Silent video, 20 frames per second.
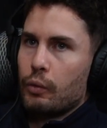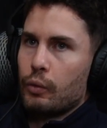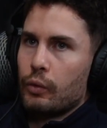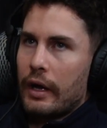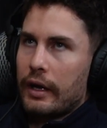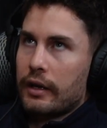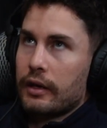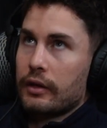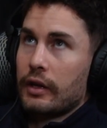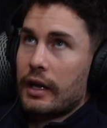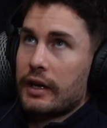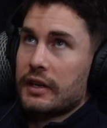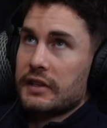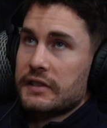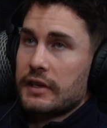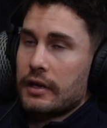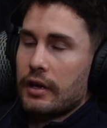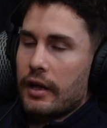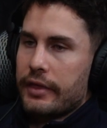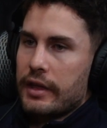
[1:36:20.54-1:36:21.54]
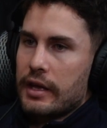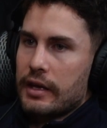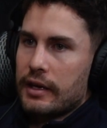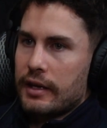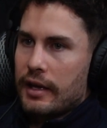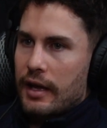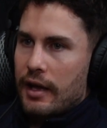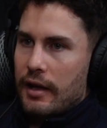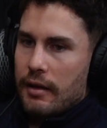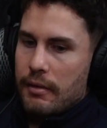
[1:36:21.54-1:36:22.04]
Like I said, I
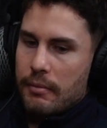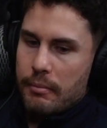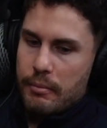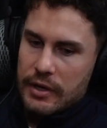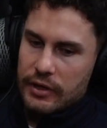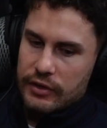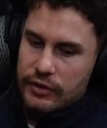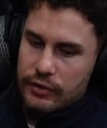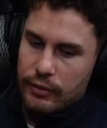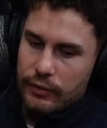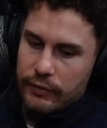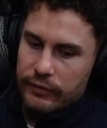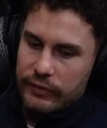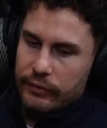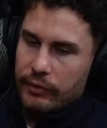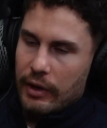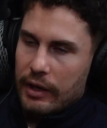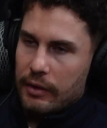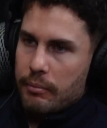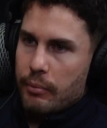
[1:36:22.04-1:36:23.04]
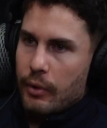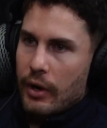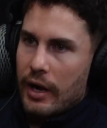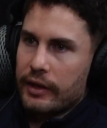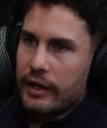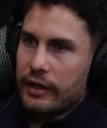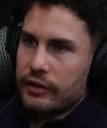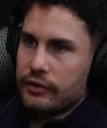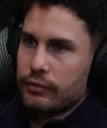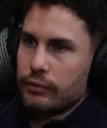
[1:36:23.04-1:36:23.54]
think a mixture of like
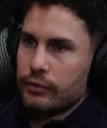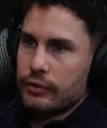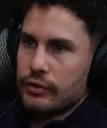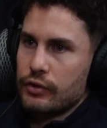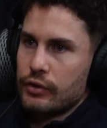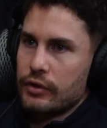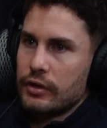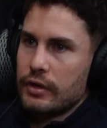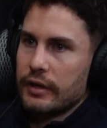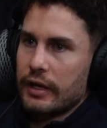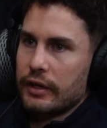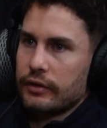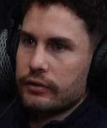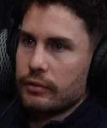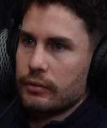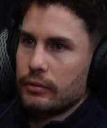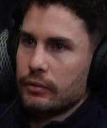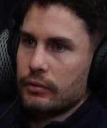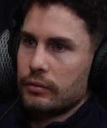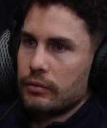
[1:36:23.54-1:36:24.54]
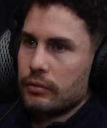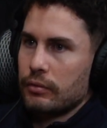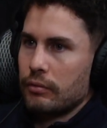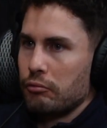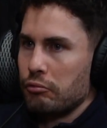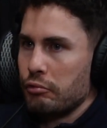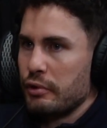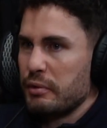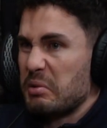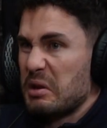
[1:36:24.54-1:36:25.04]
bilateral and unilateral
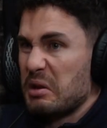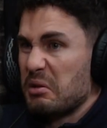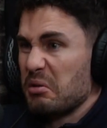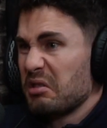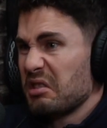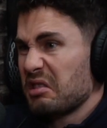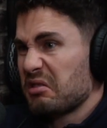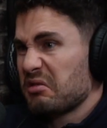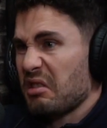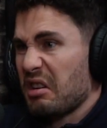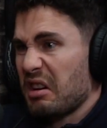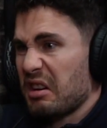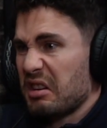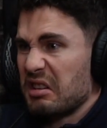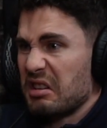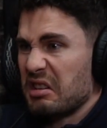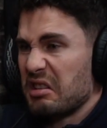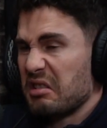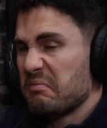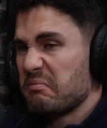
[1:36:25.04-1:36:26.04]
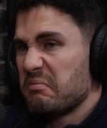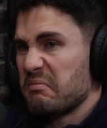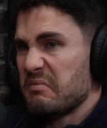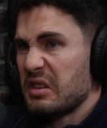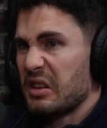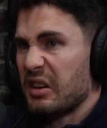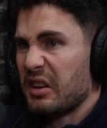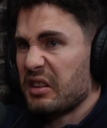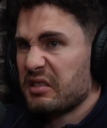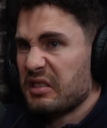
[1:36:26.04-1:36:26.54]
would be good to try to,
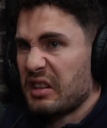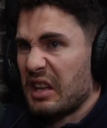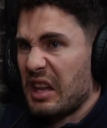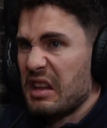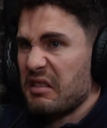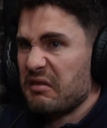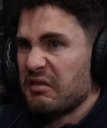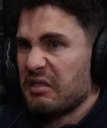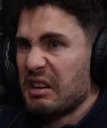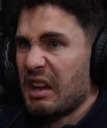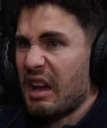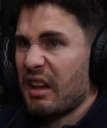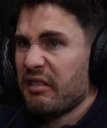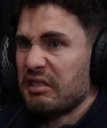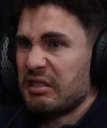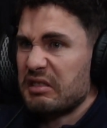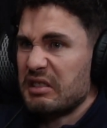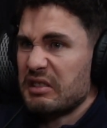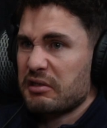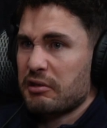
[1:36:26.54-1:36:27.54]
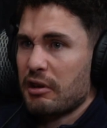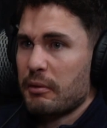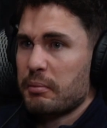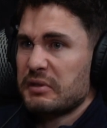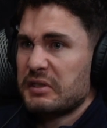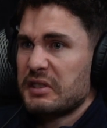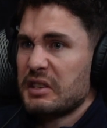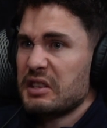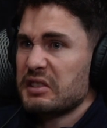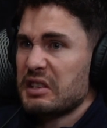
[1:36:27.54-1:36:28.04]
even out the
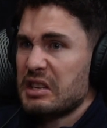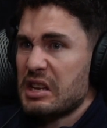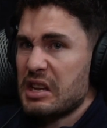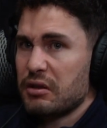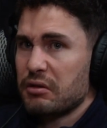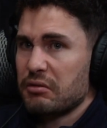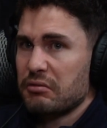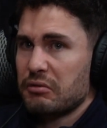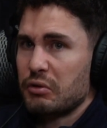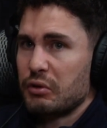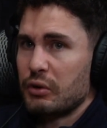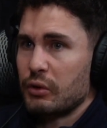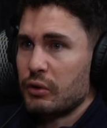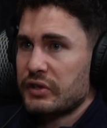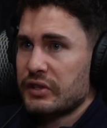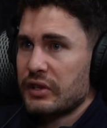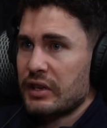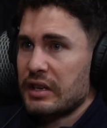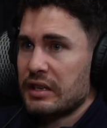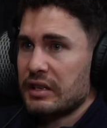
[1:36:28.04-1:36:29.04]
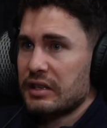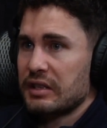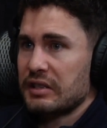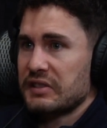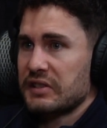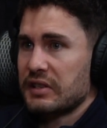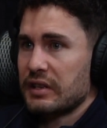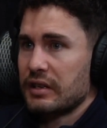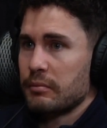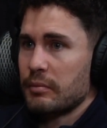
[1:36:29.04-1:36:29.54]
discrepancies. And you could also
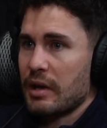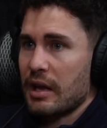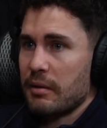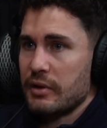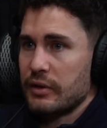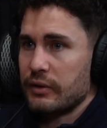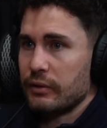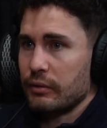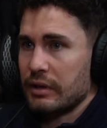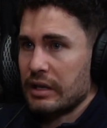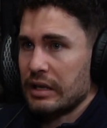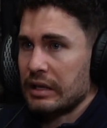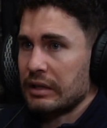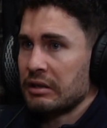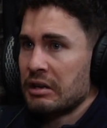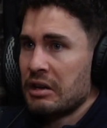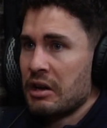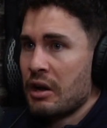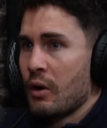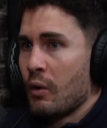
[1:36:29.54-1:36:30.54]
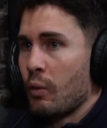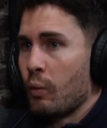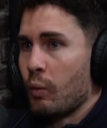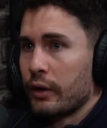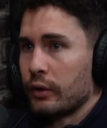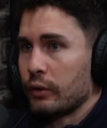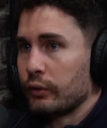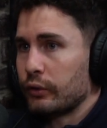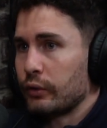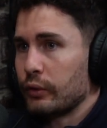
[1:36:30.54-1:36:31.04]
consider maybe doing
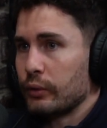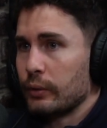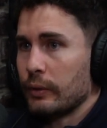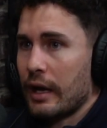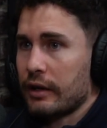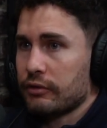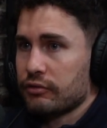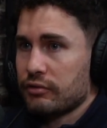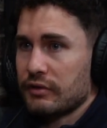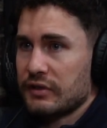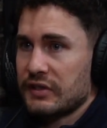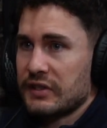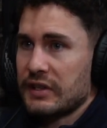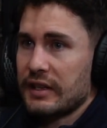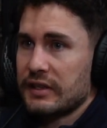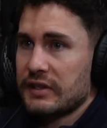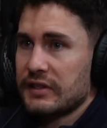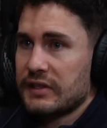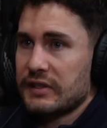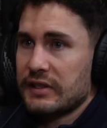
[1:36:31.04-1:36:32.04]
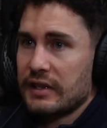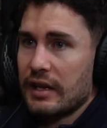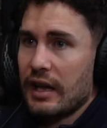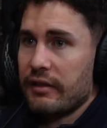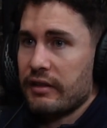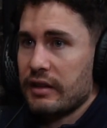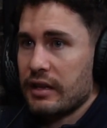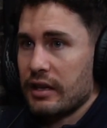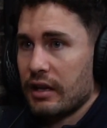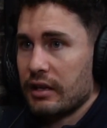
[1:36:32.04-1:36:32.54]
1 or 2 extra sets
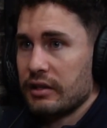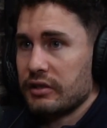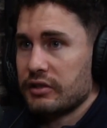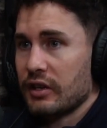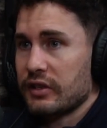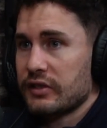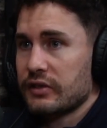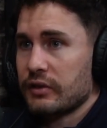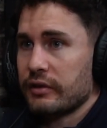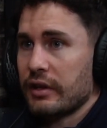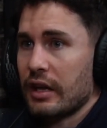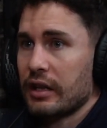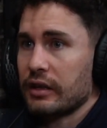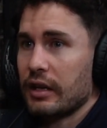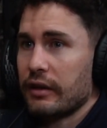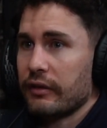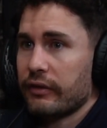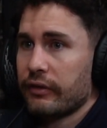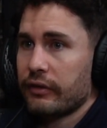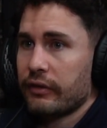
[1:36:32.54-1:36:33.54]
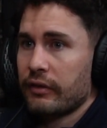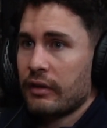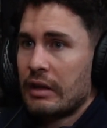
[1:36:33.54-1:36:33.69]
at the end just on that left.